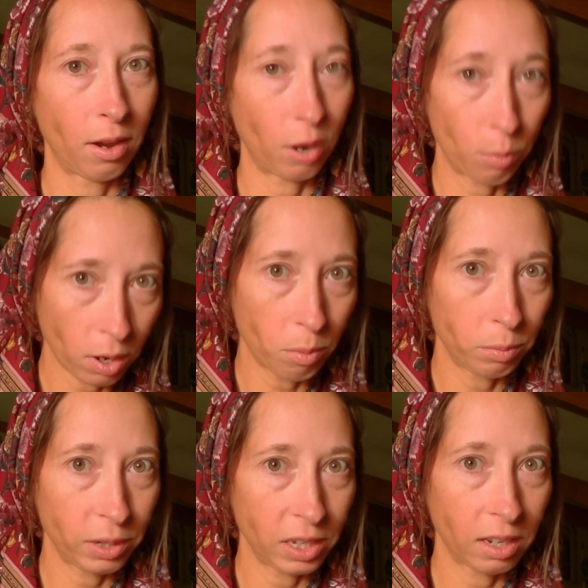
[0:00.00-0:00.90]
are
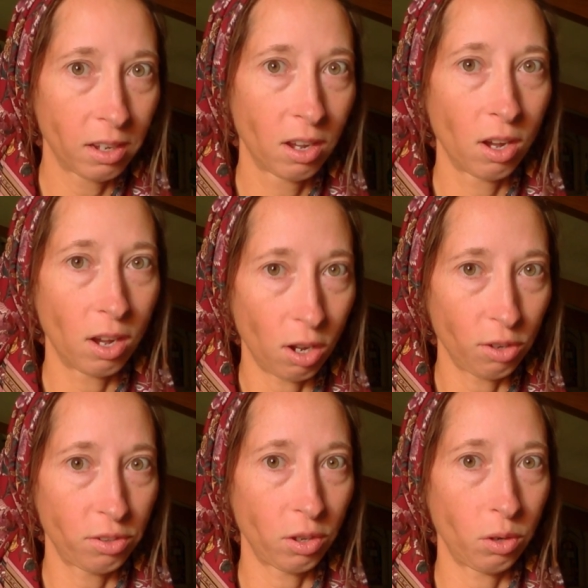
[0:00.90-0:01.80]
probably
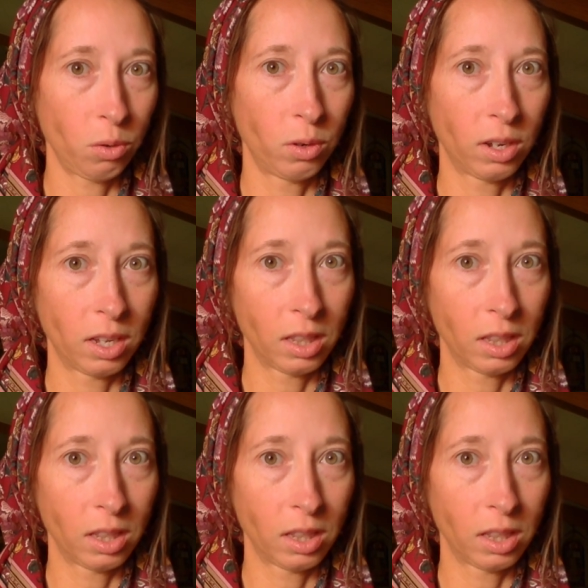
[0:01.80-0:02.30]
also